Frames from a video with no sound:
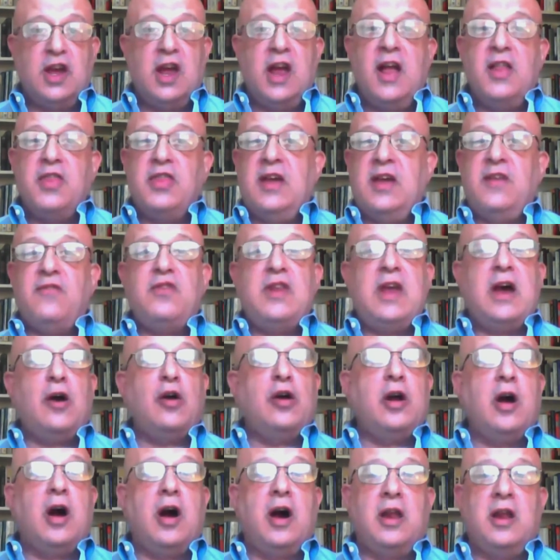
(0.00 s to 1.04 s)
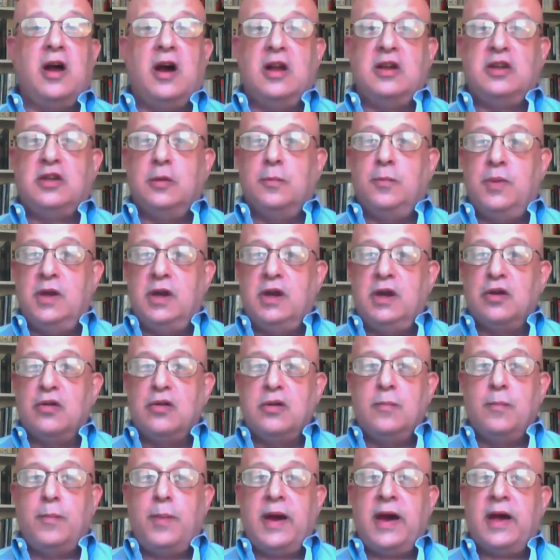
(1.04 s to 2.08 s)
They've now gone on to bigger and
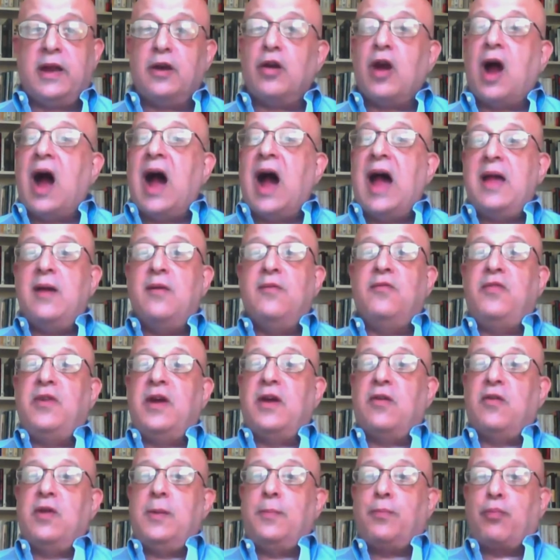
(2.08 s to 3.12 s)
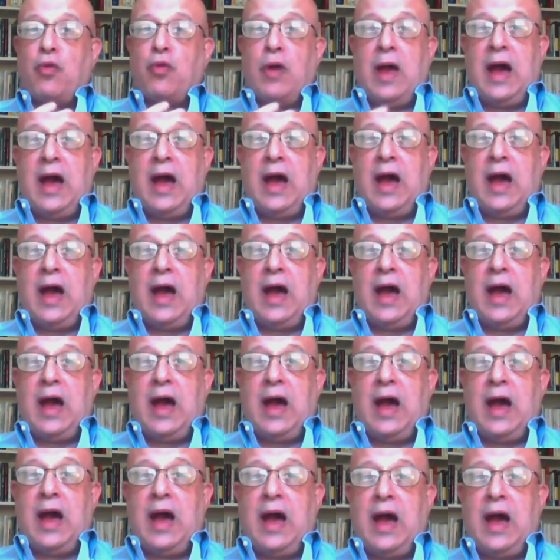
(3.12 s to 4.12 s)
better. I am very proud of that.